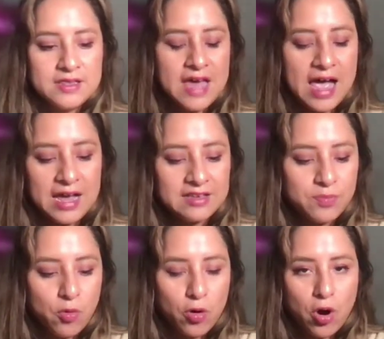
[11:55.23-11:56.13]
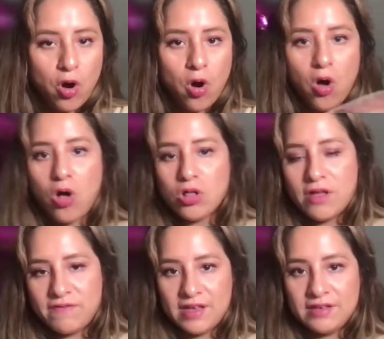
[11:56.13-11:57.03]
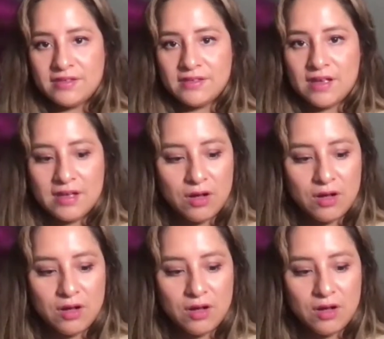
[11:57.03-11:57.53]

that export all of this